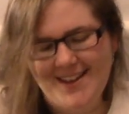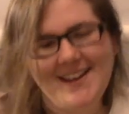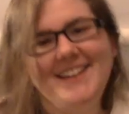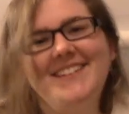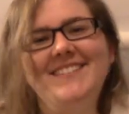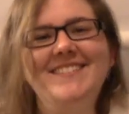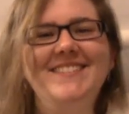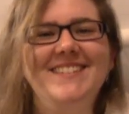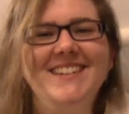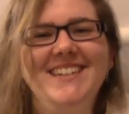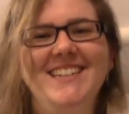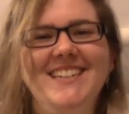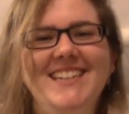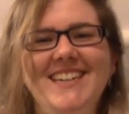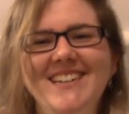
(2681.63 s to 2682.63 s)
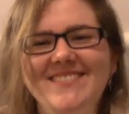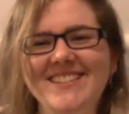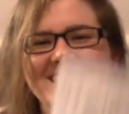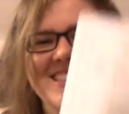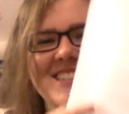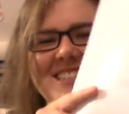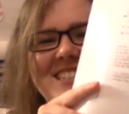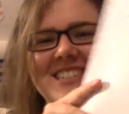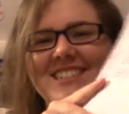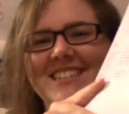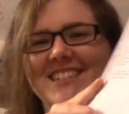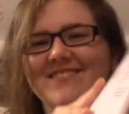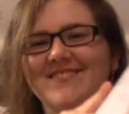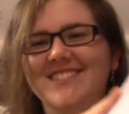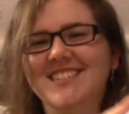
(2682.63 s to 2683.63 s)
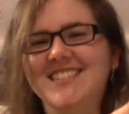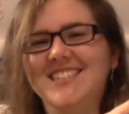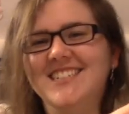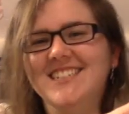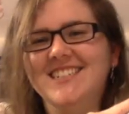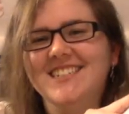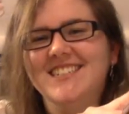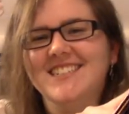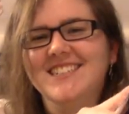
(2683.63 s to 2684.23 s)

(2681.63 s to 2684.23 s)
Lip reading: Oh, it makes me so happy.